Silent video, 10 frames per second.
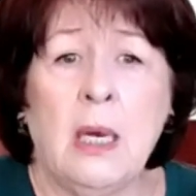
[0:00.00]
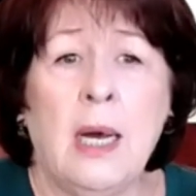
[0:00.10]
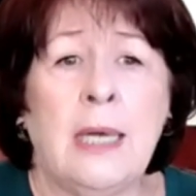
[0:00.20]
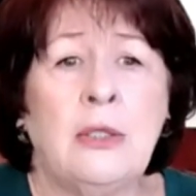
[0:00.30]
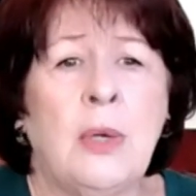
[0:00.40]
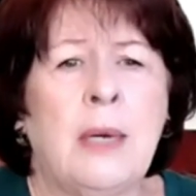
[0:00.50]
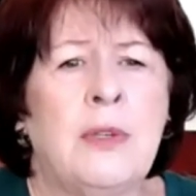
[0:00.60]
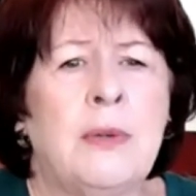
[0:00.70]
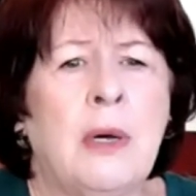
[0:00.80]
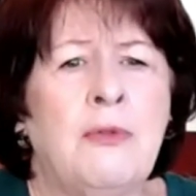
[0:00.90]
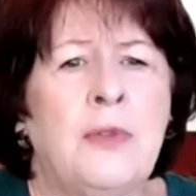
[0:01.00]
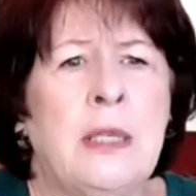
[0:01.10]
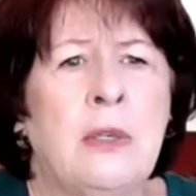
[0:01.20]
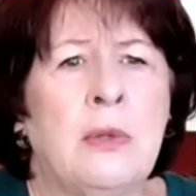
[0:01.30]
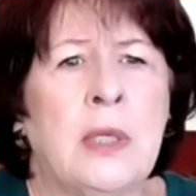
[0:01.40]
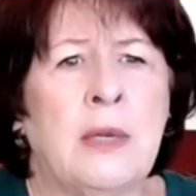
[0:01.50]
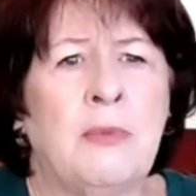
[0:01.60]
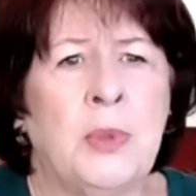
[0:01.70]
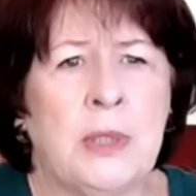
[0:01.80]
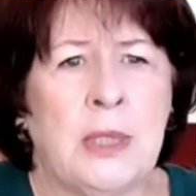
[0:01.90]
I do have a video that I
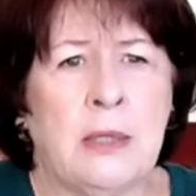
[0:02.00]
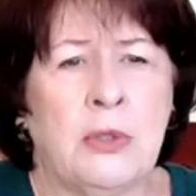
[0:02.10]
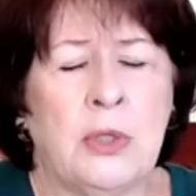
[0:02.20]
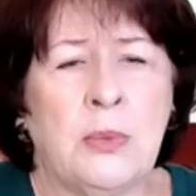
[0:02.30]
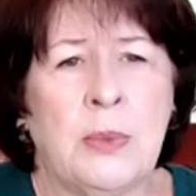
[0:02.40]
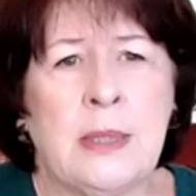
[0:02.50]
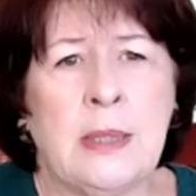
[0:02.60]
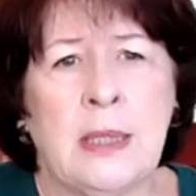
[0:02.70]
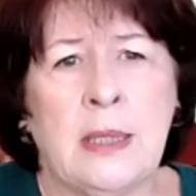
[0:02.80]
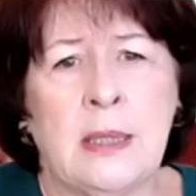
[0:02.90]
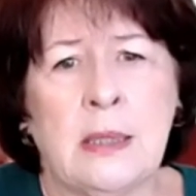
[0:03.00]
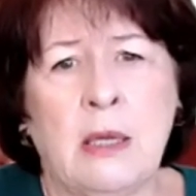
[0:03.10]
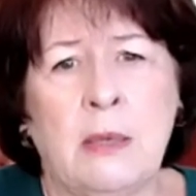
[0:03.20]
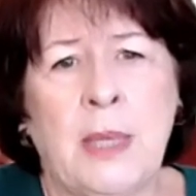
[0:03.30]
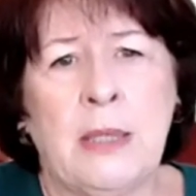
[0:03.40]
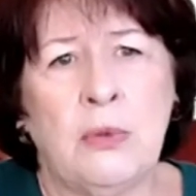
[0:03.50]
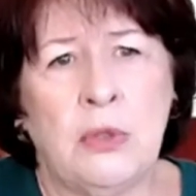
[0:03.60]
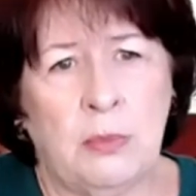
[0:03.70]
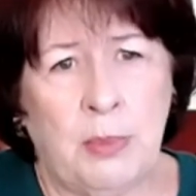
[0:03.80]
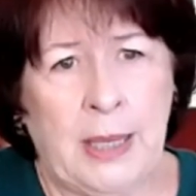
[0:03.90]
put together just recently that's on my
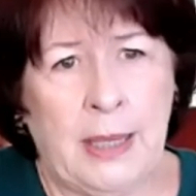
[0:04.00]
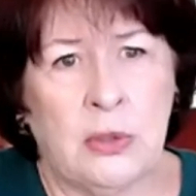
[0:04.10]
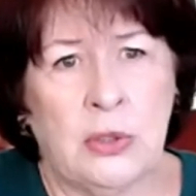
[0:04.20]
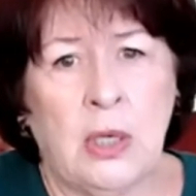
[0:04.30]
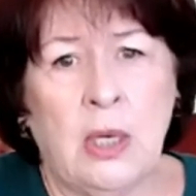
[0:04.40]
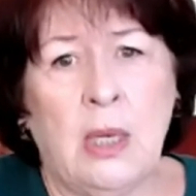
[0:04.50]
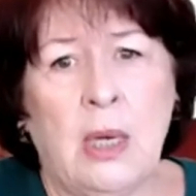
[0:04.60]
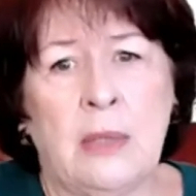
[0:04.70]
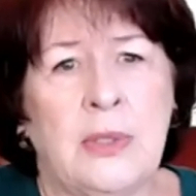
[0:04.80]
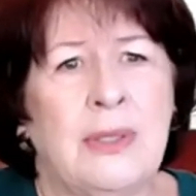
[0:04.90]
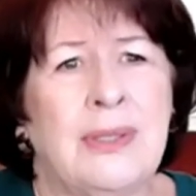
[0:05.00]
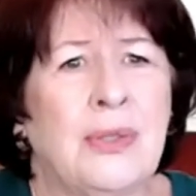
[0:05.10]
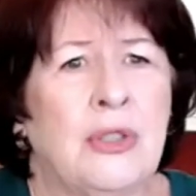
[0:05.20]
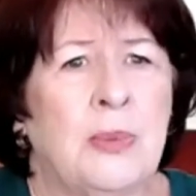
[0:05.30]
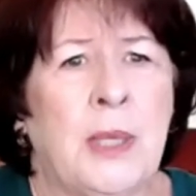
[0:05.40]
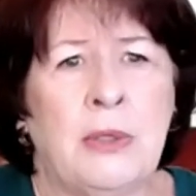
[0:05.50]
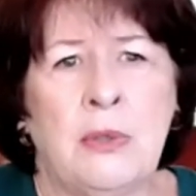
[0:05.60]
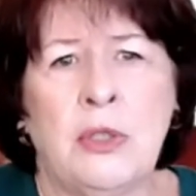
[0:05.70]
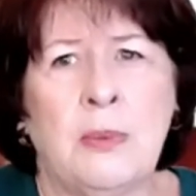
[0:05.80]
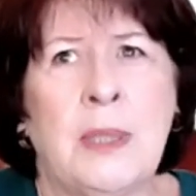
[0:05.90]
YouTube page, so you can search me on
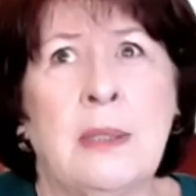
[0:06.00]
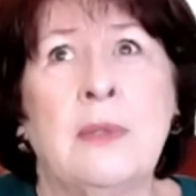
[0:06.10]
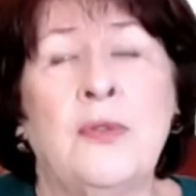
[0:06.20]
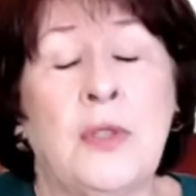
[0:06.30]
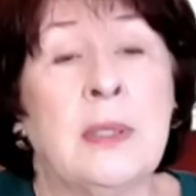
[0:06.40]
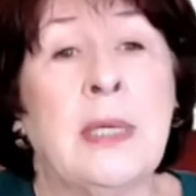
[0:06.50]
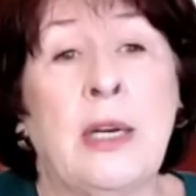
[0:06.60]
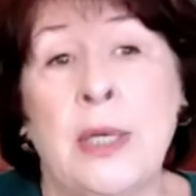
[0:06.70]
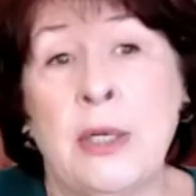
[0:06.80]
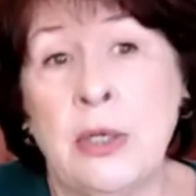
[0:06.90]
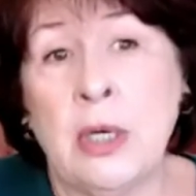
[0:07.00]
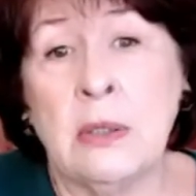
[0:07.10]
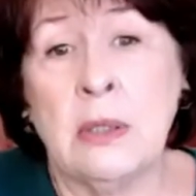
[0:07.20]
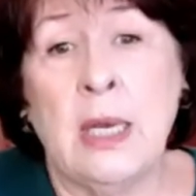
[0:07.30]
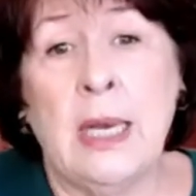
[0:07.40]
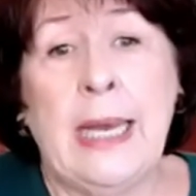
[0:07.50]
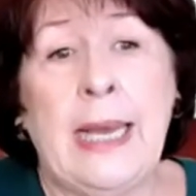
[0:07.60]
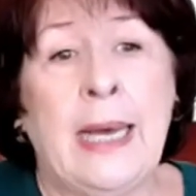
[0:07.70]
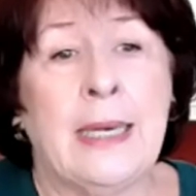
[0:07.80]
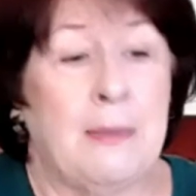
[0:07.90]
YouTube, and it's Phyllis Carey Cooks.
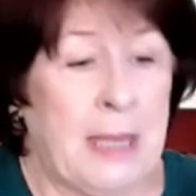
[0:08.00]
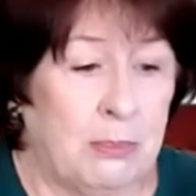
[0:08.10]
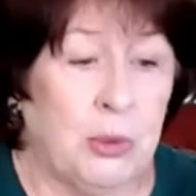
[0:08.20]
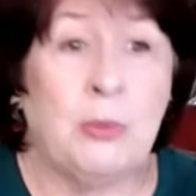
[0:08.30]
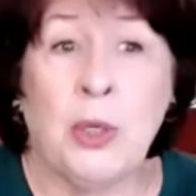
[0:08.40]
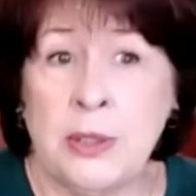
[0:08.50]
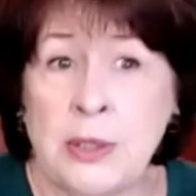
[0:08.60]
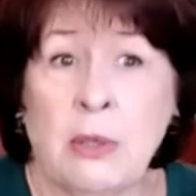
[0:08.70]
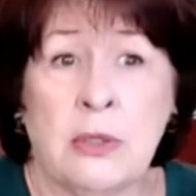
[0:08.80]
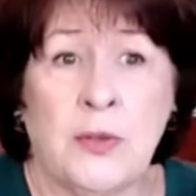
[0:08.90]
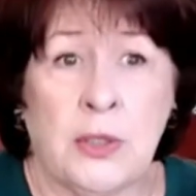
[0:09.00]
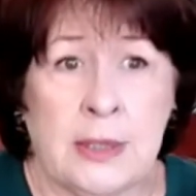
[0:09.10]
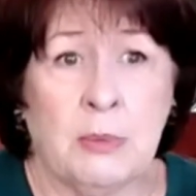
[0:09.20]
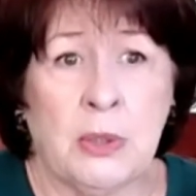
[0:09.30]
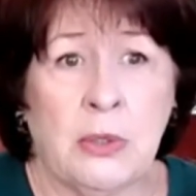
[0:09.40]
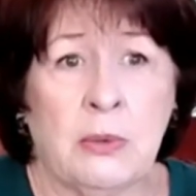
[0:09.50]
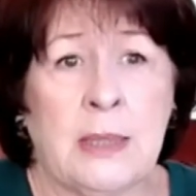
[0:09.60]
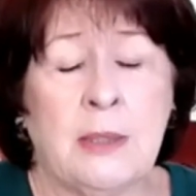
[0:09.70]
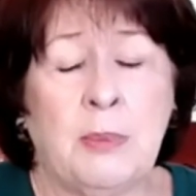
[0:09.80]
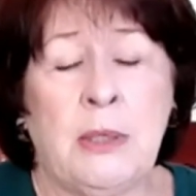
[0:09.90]
And I made blueberry scones very similar to the
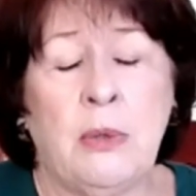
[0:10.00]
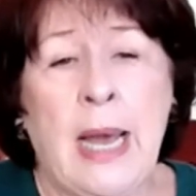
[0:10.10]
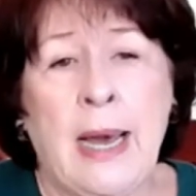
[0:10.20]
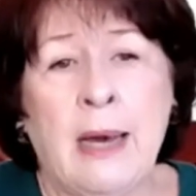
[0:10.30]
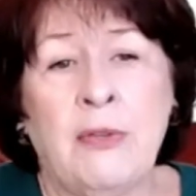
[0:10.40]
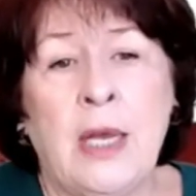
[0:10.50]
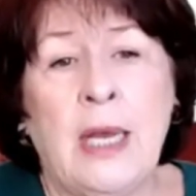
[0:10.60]
recipe you have.